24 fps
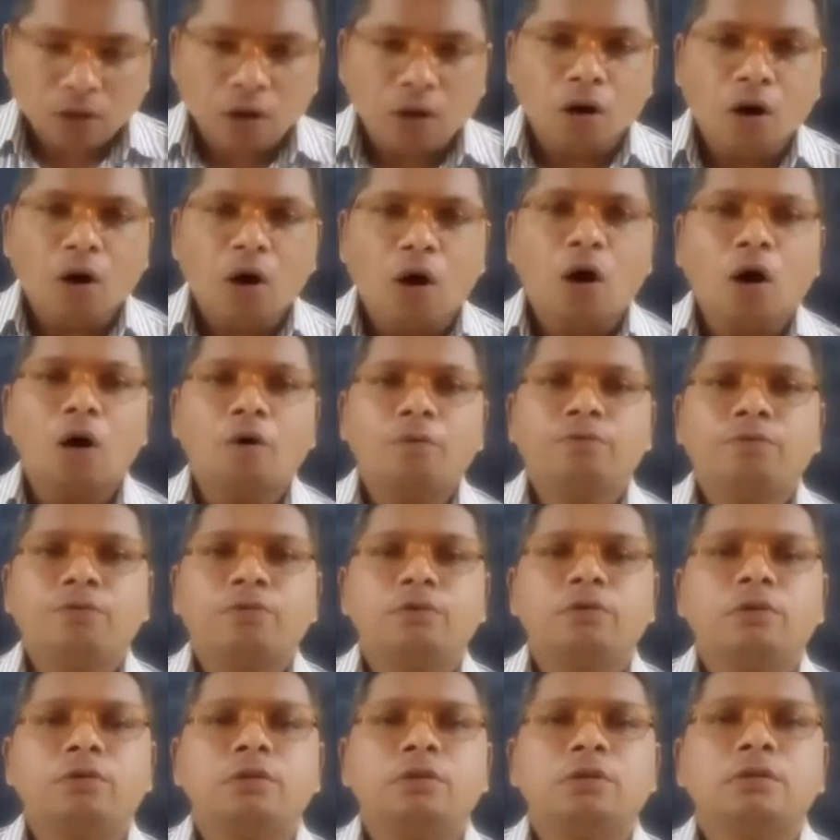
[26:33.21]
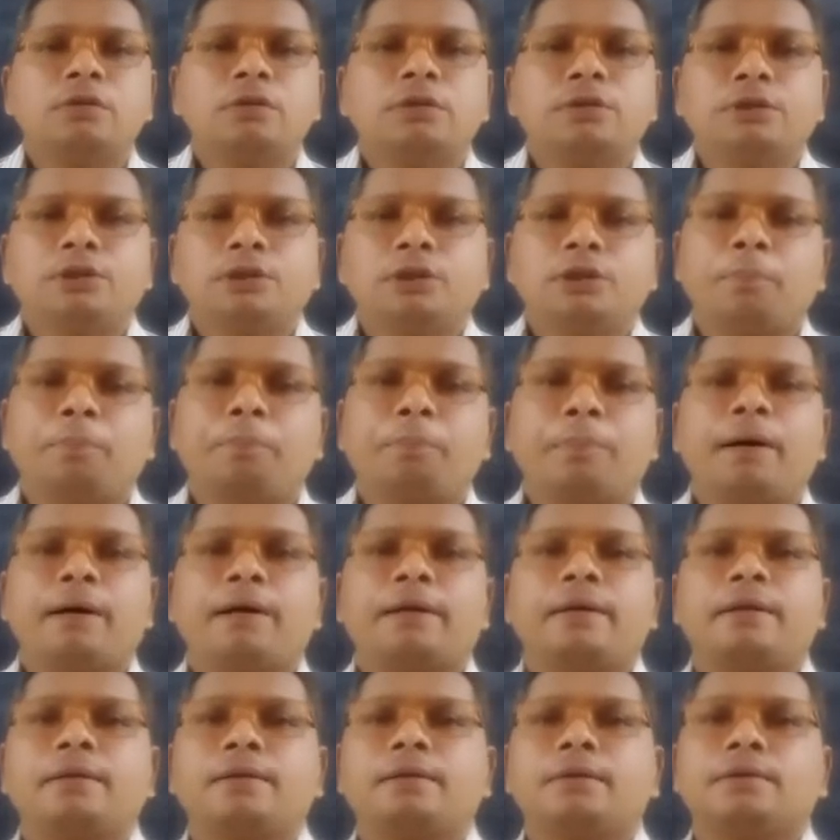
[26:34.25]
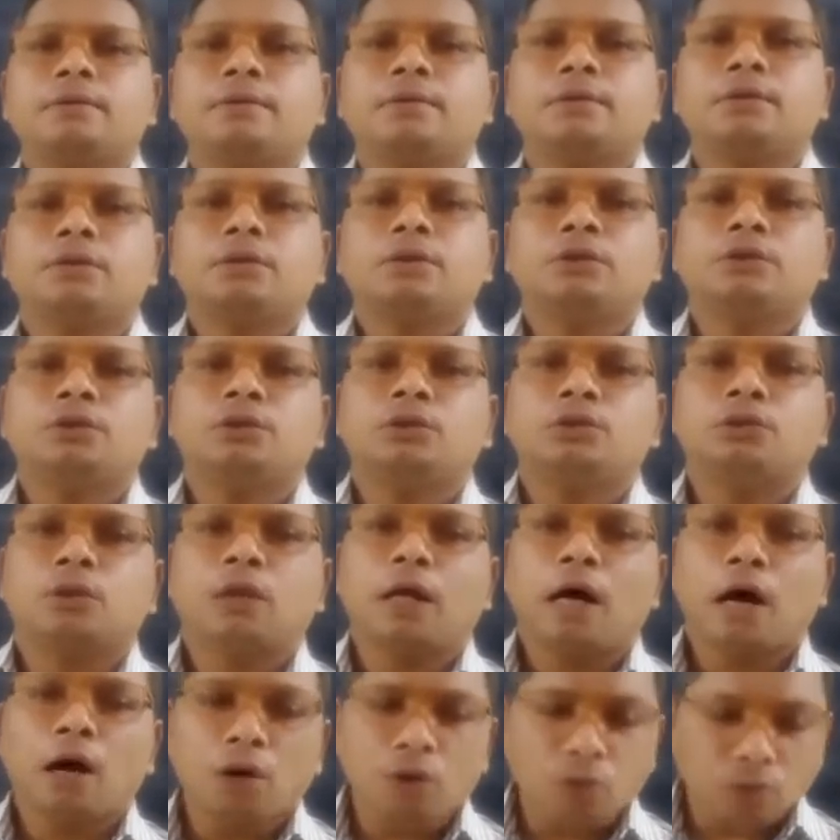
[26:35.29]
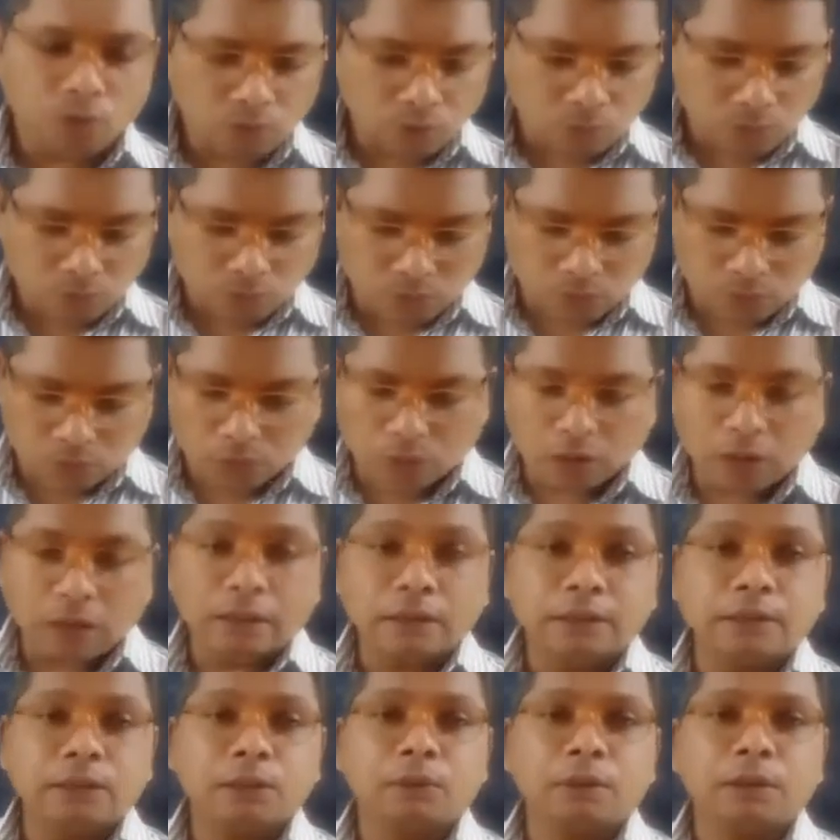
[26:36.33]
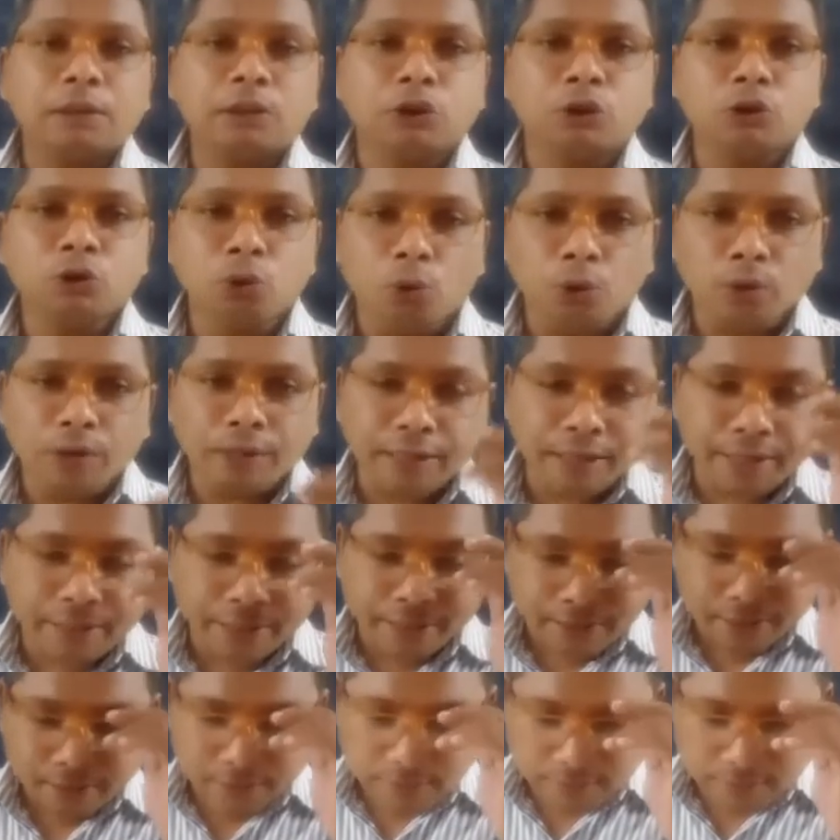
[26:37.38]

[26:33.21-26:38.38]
of Champaran. So now there was no dare